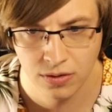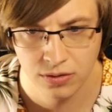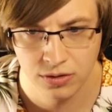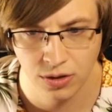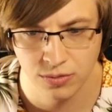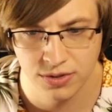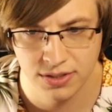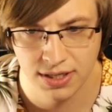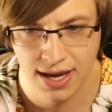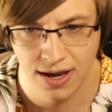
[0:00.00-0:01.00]
go
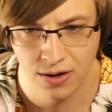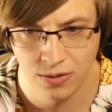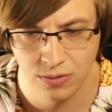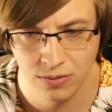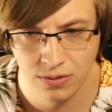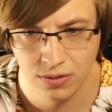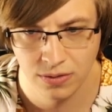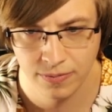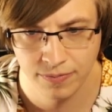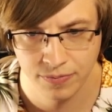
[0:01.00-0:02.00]
down
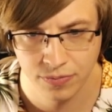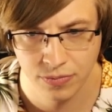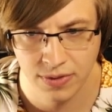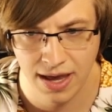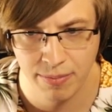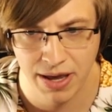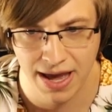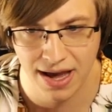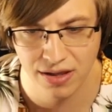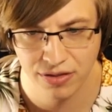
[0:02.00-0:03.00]
that
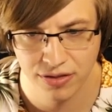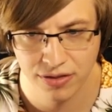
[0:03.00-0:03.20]
path.